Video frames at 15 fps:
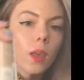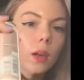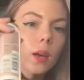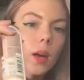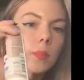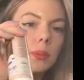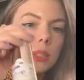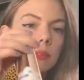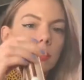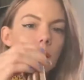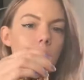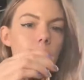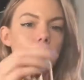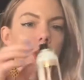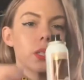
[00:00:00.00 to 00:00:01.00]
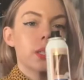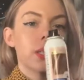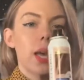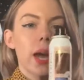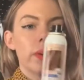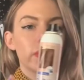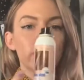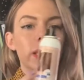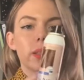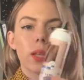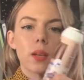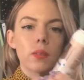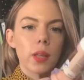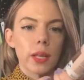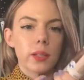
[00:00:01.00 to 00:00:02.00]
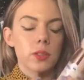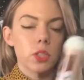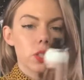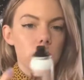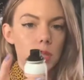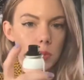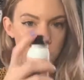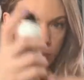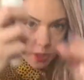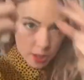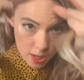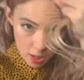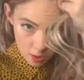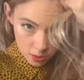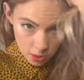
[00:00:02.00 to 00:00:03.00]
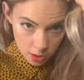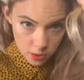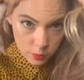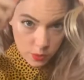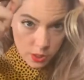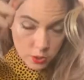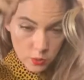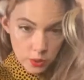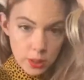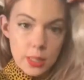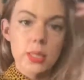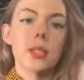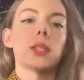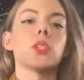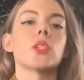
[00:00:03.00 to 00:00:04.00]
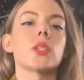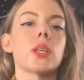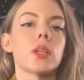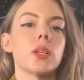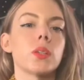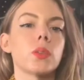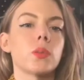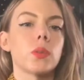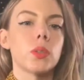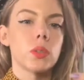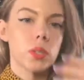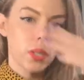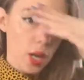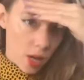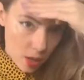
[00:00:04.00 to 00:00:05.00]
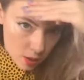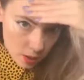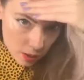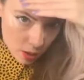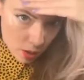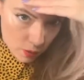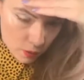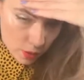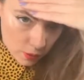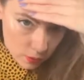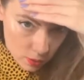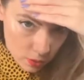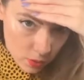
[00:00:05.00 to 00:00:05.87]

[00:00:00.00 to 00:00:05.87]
couple different options. I really love like just a spray, aerosol spray. It's really easy to just get in your roots. You can cover, if you're doing